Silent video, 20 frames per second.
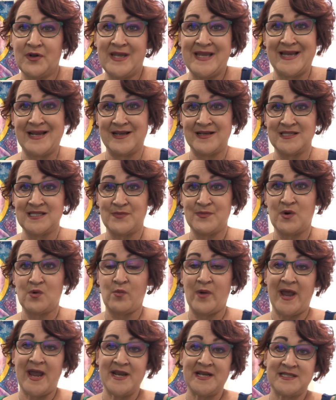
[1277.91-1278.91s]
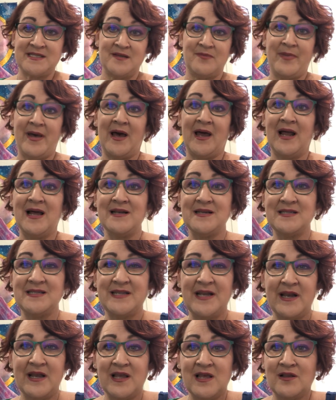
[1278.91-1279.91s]
getting some awareness about
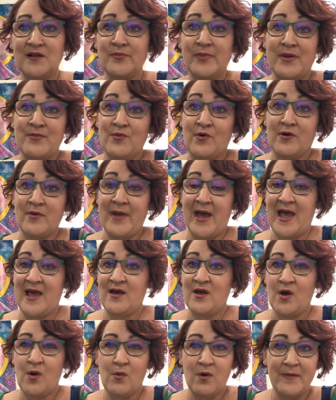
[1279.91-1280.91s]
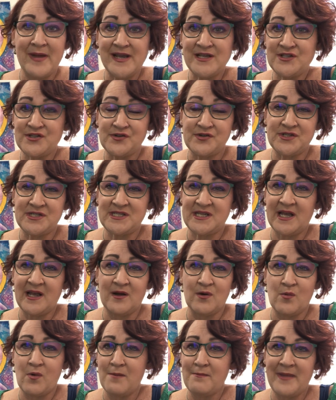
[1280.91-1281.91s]
understanding a little bit more about what makes you
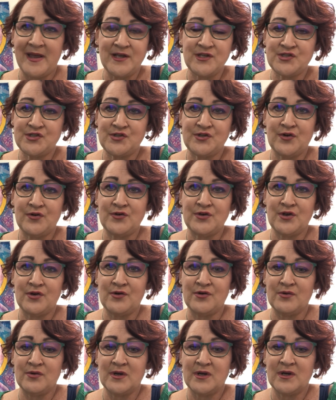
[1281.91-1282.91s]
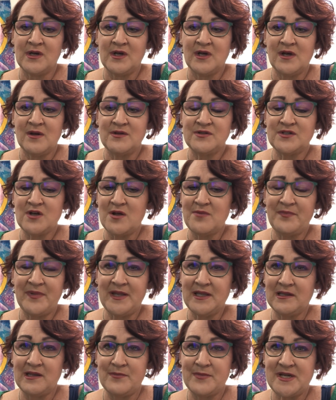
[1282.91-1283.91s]
tick, what makes you you. Don't
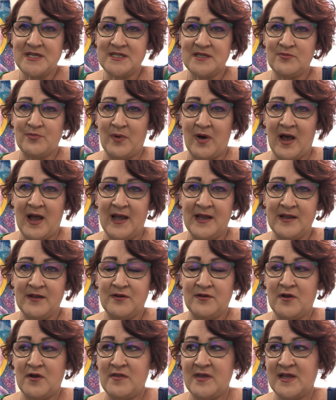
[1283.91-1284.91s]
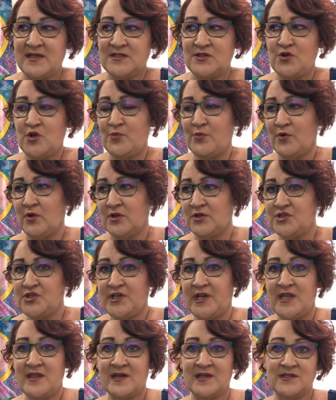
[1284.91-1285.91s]
be limited by it. There's
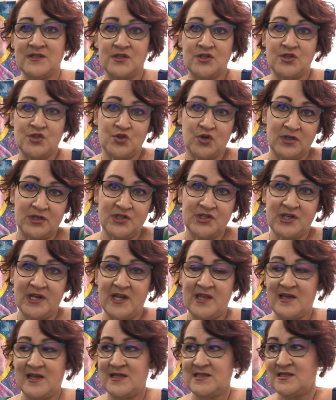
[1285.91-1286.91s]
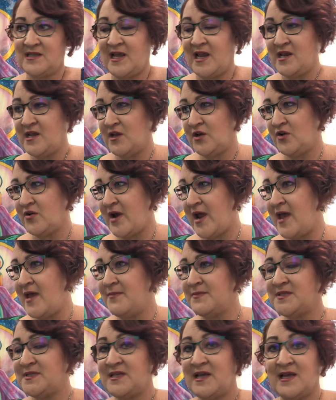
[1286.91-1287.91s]
numerology, there's astrology, there's
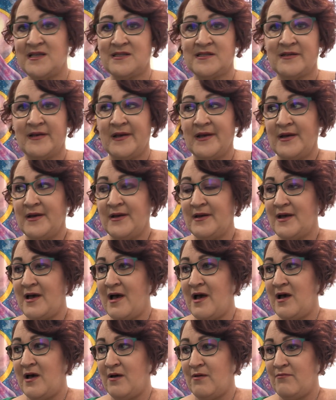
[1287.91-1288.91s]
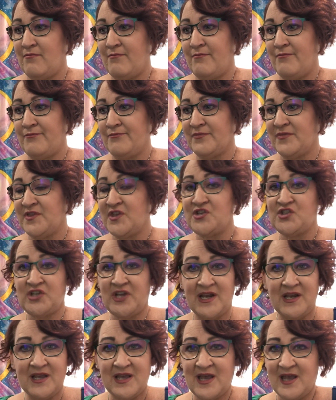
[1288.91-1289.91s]
enneagrams, there's the
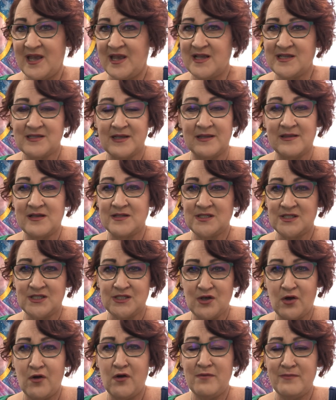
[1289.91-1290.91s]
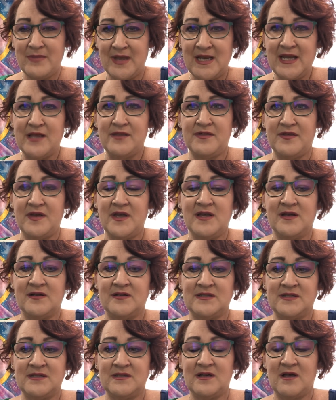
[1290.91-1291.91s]
gene keys. Like there's so many
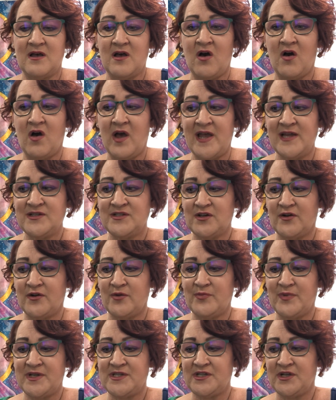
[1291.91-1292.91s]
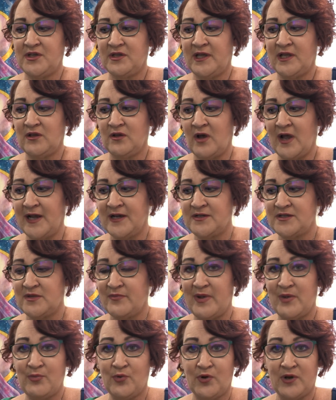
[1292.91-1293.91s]
things. I don't particularly like to
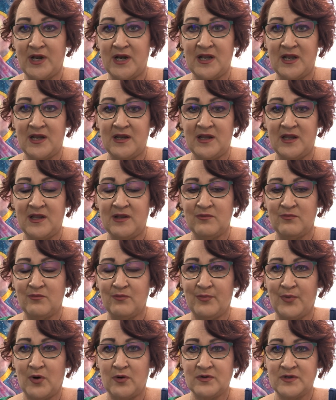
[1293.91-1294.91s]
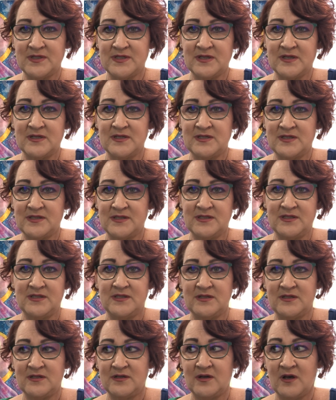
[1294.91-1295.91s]
be put in any boxes.
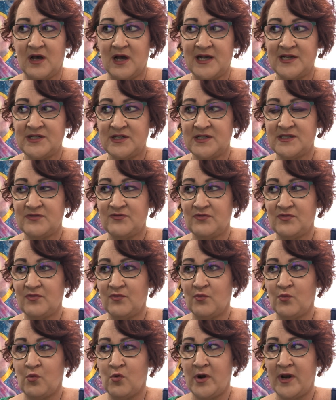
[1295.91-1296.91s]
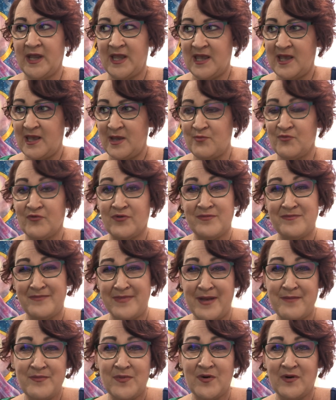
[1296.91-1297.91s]
I just want to keep
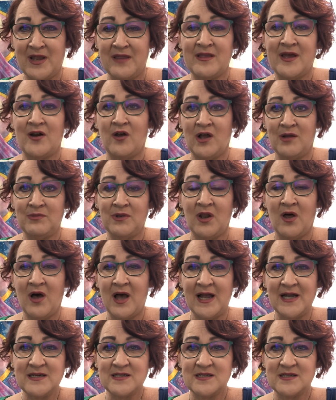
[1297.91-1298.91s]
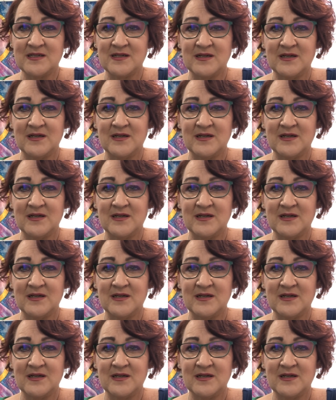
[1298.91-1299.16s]
remembering that I'm light.